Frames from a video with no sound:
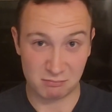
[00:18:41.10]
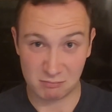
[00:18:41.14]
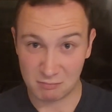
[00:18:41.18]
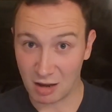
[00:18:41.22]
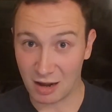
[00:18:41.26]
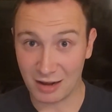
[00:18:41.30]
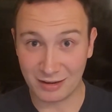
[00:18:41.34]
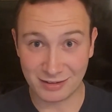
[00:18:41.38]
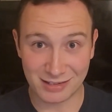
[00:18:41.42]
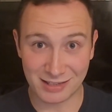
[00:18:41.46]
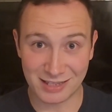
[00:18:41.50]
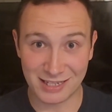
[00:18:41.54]

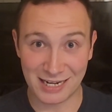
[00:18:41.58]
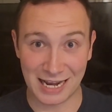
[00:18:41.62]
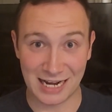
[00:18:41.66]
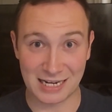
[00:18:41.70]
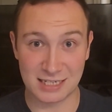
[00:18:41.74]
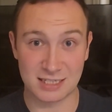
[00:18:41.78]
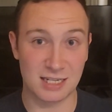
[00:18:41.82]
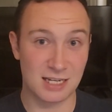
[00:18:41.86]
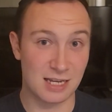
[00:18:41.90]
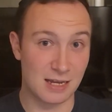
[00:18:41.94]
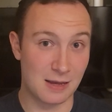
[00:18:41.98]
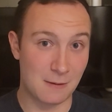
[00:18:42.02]
on to the
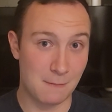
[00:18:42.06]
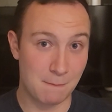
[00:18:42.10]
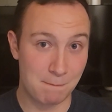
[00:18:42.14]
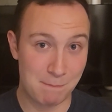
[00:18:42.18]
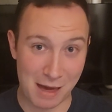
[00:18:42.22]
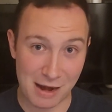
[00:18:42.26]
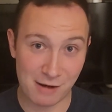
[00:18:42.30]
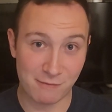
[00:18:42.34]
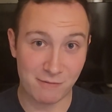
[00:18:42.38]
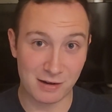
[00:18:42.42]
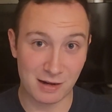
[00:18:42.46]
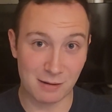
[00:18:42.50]
next.
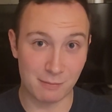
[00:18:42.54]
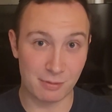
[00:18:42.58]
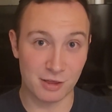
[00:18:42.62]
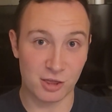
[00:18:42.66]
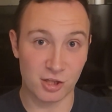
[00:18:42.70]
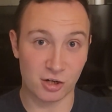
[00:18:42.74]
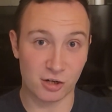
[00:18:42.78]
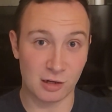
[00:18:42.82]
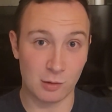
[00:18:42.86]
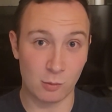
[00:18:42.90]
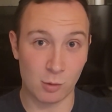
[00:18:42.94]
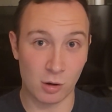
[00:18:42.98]
Benefit number
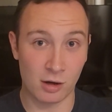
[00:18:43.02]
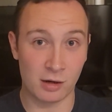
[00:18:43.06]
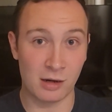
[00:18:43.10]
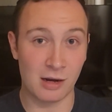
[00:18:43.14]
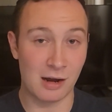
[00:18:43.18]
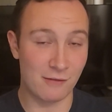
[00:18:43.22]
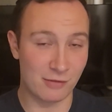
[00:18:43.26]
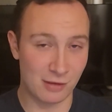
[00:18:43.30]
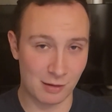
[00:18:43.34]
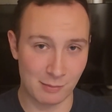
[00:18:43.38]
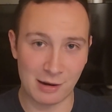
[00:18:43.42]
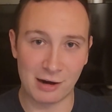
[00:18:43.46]
31
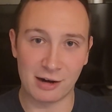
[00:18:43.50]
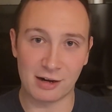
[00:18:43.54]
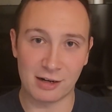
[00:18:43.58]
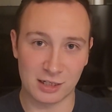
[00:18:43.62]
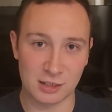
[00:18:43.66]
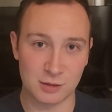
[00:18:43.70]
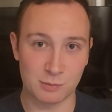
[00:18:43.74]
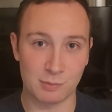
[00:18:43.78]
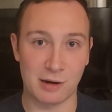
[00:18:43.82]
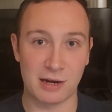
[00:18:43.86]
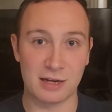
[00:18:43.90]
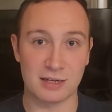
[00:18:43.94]
of the American
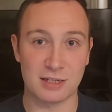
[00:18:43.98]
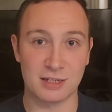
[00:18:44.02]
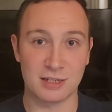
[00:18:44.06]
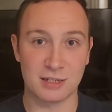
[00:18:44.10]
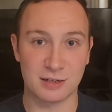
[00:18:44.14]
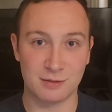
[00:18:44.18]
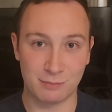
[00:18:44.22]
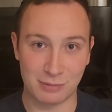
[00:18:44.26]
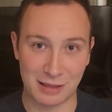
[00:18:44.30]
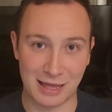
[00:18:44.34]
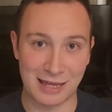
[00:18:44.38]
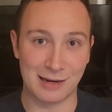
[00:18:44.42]
Express
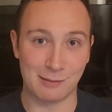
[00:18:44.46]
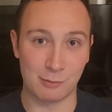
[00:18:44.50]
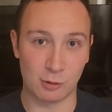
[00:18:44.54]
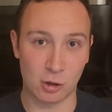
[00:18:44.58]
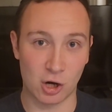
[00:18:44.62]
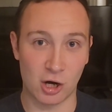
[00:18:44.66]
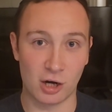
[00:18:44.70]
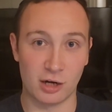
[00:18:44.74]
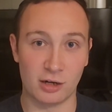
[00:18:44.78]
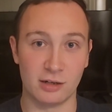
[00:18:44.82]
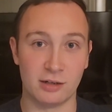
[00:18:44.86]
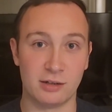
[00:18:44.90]
Platinum
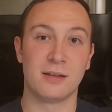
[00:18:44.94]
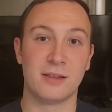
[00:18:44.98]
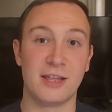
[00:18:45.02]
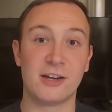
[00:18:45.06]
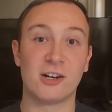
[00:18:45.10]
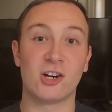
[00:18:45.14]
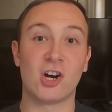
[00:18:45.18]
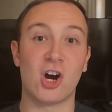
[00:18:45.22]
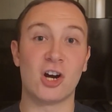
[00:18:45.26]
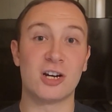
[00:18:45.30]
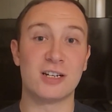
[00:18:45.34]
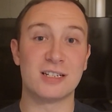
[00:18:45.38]
card.
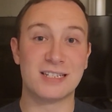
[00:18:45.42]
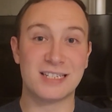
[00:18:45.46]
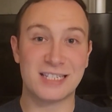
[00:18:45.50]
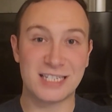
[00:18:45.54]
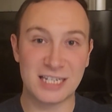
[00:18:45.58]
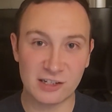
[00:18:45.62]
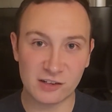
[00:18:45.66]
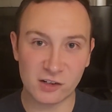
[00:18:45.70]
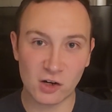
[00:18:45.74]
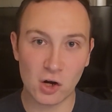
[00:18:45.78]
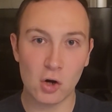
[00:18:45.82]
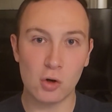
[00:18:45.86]
There are
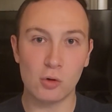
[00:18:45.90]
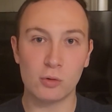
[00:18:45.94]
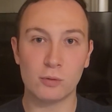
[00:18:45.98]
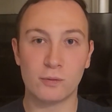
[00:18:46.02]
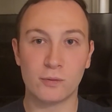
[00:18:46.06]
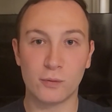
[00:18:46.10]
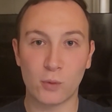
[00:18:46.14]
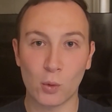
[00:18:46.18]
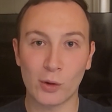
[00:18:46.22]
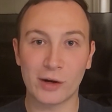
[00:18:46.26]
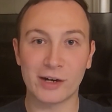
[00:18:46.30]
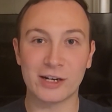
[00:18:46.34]
0
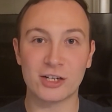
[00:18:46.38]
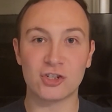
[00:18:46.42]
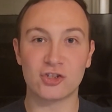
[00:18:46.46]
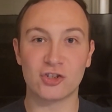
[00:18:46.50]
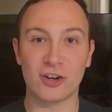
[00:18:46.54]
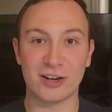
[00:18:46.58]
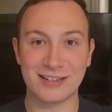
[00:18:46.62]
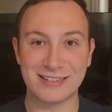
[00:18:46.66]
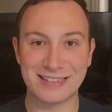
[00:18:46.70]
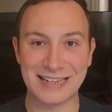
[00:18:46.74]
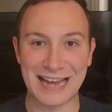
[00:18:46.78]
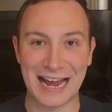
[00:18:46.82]
foreign
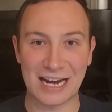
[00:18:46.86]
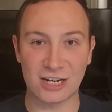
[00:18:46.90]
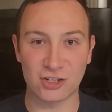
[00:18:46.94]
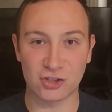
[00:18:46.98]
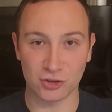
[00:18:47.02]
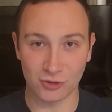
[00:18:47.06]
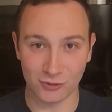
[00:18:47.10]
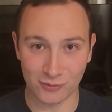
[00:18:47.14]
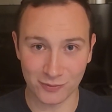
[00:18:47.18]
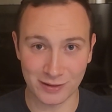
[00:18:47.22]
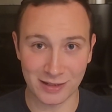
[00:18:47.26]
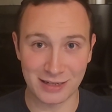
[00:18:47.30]

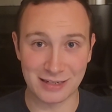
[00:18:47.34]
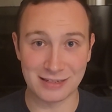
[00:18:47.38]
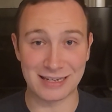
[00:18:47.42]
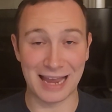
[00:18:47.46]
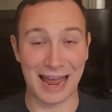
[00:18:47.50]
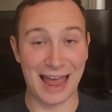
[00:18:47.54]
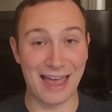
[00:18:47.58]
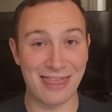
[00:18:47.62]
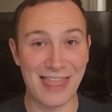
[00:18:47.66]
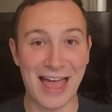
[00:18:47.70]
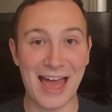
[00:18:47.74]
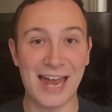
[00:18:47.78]
transaction fees,
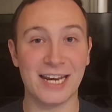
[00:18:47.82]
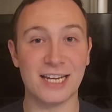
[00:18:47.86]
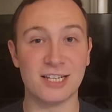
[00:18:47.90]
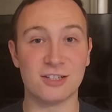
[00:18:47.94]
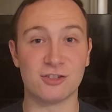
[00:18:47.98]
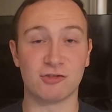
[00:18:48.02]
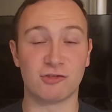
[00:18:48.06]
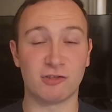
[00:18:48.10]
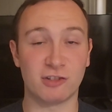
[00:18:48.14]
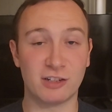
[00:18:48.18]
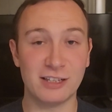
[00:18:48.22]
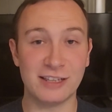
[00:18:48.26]
and that is
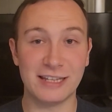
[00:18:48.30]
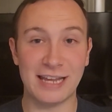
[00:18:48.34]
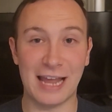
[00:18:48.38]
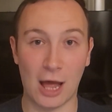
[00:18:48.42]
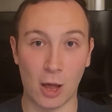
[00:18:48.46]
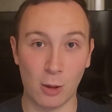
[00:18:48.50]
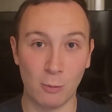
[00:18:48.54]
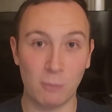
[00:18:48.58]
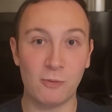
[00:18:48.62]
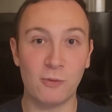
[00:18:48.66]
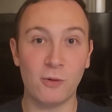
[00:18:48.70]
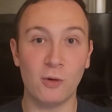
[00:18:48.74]
really
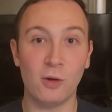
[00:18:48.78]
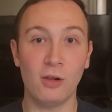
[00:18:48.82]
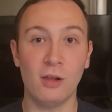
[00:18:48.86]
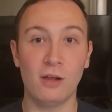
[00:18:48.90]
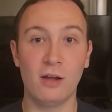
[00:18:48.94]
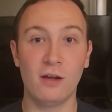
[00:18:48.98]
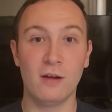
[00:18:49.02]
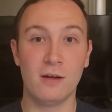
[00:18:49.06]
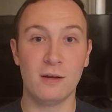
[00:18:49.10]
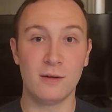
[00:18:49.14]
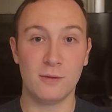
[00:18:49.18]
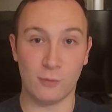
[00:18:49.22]

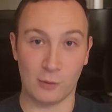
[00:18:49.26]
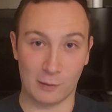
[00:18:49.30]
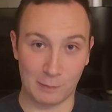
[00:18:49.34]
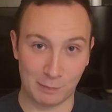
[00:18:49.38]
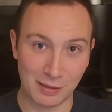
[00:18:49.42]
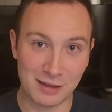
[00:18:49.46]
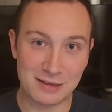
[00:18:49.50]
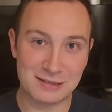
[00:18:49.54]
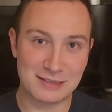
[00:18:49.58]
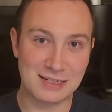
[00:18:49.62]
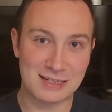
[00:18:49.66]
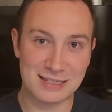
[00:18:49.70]
helpful for
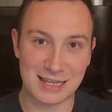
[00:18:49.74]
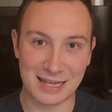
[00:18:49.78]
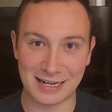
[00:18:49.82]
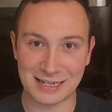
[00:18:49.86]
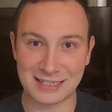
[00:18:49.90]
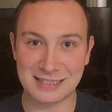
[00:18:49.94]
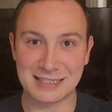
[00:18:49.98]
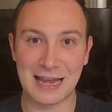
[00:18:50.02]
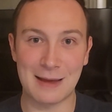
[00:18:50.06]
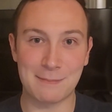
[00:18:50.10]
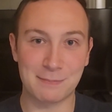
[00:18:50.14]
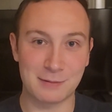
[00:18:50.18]
places that
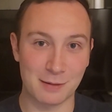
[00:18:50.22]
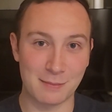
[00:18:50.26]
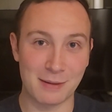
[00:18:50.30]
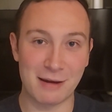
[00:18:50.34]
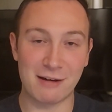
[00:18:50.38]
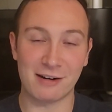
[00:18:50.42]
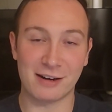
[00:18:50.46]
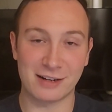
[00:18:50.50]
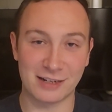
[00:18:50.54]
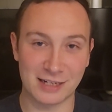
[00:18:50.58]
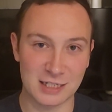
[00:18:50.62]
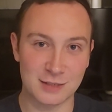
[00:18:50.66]
accept
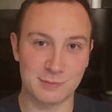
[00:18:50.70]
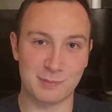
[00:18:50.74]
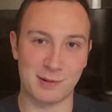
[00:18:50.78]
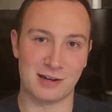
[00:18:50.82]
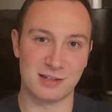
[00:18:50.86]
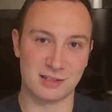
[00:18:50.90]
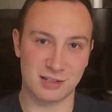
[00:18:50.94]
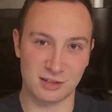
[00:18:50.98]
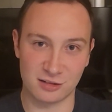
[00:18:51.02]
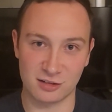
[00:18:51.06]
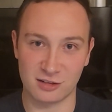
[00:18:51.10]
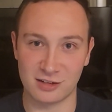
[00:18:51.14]
American
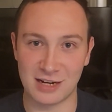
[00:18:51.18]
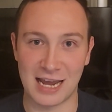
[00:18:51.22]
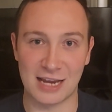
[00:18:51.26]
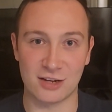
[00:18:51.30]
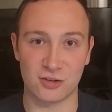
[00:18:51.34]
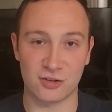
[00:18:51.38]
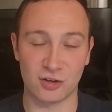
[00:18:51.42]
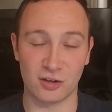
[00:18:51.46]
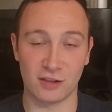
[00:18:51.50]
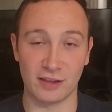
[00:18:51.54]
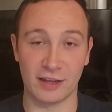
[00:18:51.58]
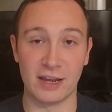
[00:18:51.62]
Express
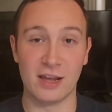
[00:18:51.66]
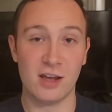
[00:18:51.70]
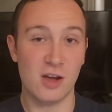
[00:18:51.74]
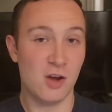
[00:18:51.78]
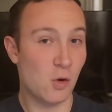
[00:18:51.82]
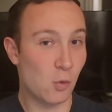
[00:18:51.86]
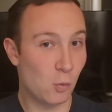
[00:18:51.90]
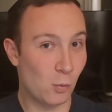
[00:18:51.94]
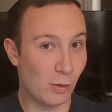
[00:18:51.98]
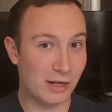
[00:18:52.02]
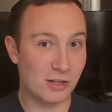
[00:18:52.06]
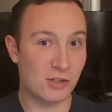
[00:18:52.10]
internationally,
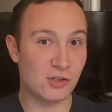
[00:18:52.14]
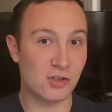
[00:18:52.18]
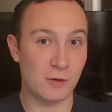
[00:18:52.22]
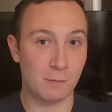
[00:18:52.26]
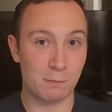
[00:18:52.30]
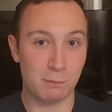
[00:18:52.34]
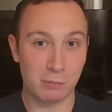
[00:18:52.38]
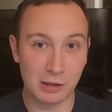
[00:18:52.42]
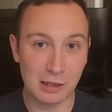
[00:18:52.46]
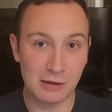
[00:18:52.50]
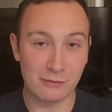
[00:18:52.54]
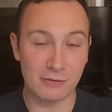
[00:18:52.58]

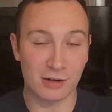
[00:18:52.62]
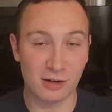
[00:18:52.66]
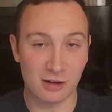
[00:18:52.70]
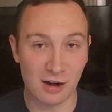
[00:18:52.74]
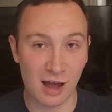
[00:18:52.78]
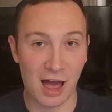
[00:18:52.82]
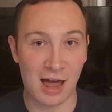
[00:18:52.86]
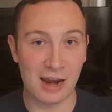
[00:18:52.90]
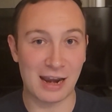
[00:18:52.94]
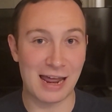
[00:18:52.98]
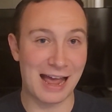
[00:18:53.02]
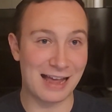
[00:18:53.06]
which, believe it or
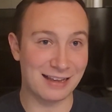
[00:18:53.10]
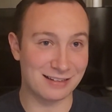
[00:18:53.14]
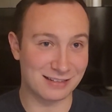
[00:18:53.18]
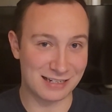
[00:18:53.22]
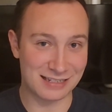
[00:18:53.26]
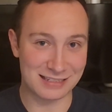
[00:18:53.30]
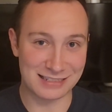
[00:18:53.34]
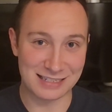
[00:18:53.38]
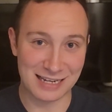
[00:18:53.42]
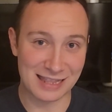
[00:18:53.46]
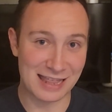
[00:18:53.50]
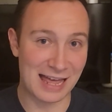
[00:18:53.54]
not, as I
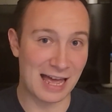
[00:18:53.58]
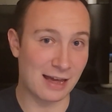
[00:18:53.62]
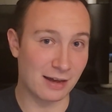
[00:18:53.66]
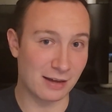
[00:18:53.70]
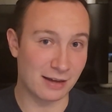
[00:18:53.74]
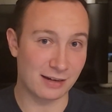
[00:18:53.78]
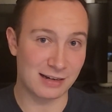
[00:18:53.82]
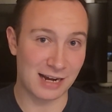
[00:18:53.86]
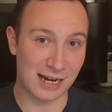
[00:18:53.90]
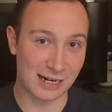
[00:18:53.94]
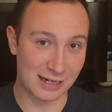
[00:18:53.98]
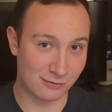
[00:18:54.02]
say
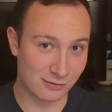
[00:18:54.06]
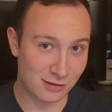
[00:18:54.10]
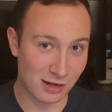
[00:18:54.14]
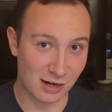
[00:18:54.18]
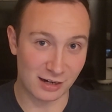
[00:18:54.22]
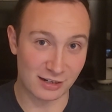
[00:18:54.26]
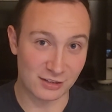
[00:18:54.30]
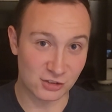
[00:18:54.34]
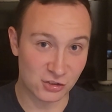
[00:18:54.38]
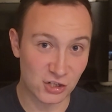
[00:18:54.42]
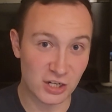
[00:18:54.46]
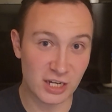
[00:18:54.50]
that kind of
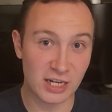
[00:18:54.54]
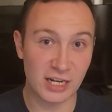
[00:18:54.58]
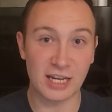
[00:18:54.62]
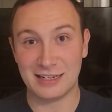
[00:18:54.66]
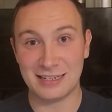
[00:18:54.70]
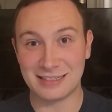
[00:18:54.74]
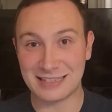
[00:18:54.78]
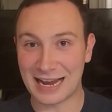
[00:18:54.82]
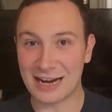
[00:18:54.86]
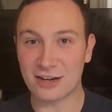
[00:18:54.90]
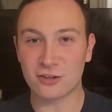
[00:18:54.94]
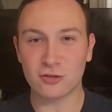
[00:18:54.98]
tongue-in-cheek,
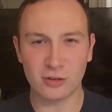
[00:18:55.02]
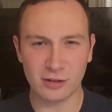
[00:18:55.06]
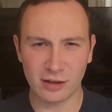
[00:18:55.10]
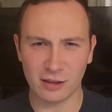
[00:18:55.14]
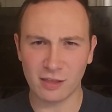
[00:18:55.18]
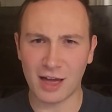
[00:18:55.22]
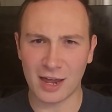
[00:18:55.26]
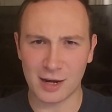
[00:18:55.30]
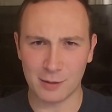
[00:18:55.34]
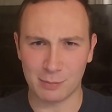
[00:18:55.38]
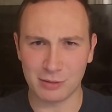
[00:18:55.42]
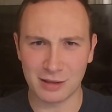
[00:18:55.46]
is actually a
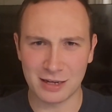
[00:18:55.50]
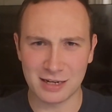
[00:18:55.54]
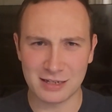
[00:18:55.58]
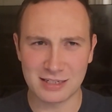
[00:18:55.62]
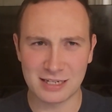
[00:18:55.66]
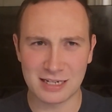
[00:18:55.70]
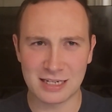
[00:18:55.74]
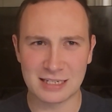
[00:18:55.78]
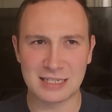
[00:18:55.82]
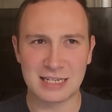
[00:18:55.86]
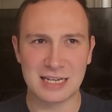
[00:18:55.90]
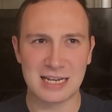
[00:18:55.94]
lot of
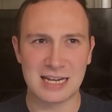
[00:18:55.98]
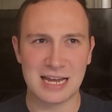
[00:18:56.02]
places.